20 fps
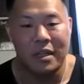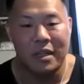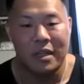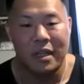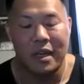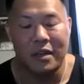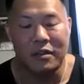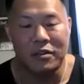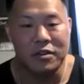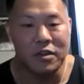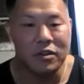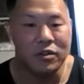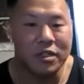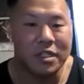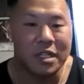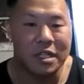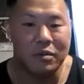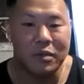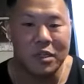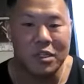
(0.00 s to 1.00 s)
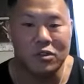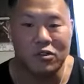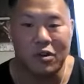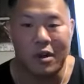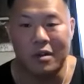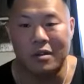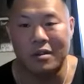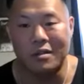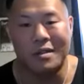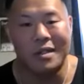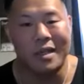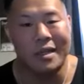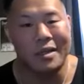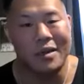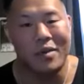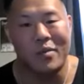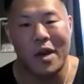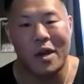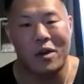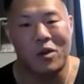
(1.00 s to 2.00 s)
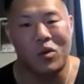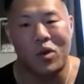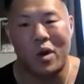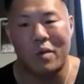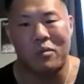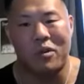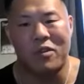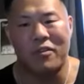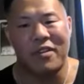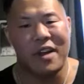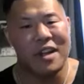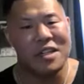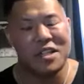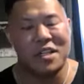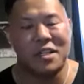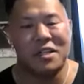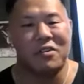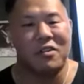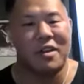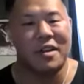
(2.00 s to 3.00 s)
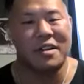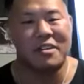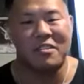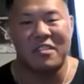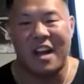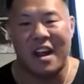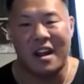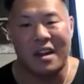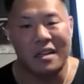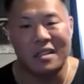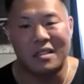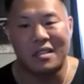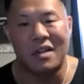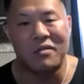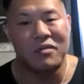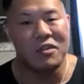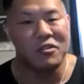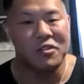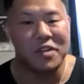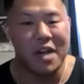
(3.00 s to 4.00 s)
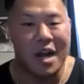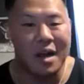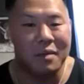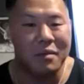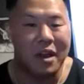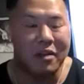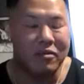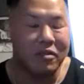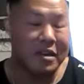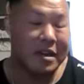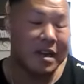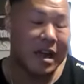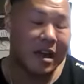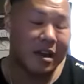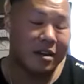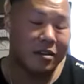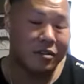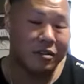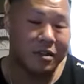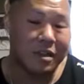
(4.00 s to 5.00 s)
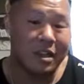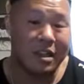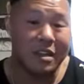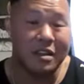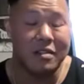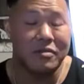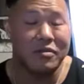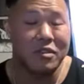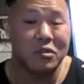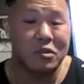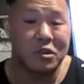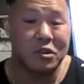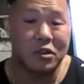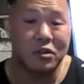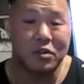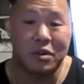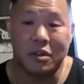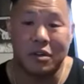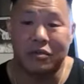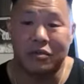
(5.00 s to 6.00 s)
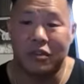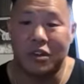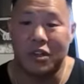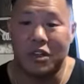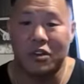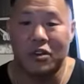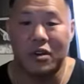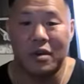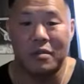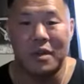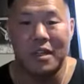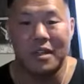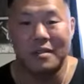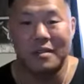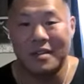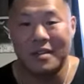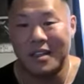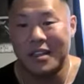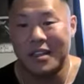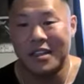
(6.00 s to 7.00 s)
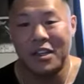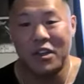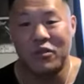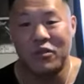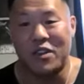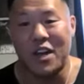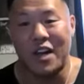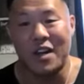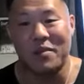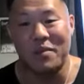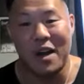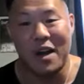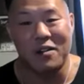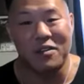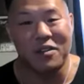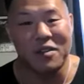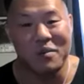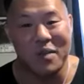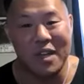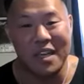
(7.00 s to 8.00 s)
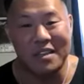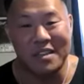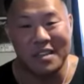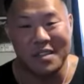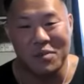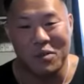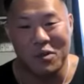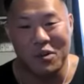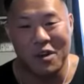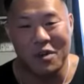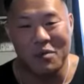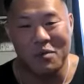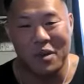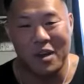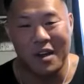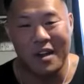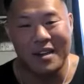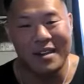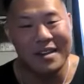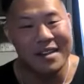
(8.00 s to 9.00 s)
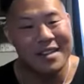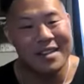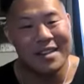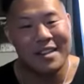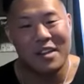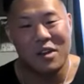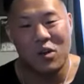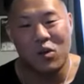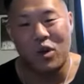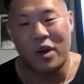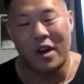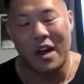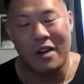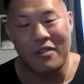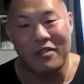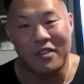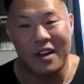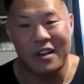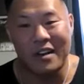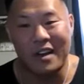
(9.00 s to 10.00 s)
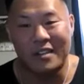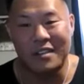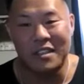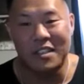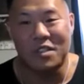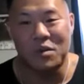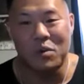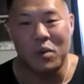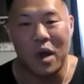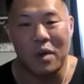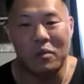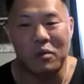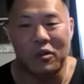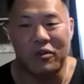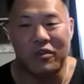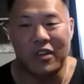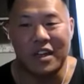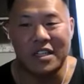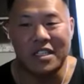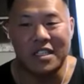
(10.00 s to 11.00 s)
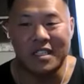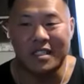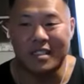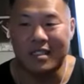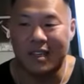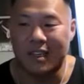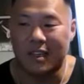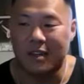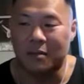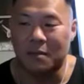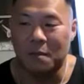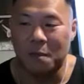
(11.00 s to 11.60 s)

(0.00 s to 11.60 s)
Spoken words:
And there's always going to be struggles. Like no matter what profession you're in, you're not going to love your job every day, I don't think. And if you do, good for you. I mean, you've done it better than me at this point. But what I found, at least in my profession, is like,